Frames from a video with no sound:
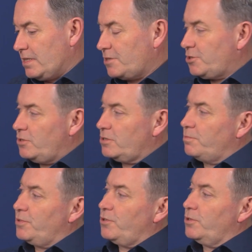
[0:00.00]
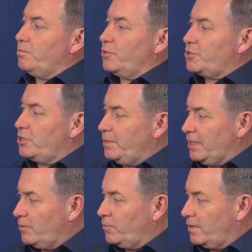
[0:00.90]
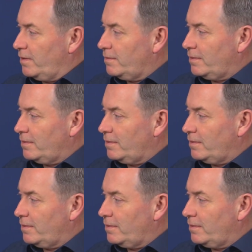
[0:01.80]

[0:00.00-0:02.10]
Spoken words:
Let's use a broad brush to begin with.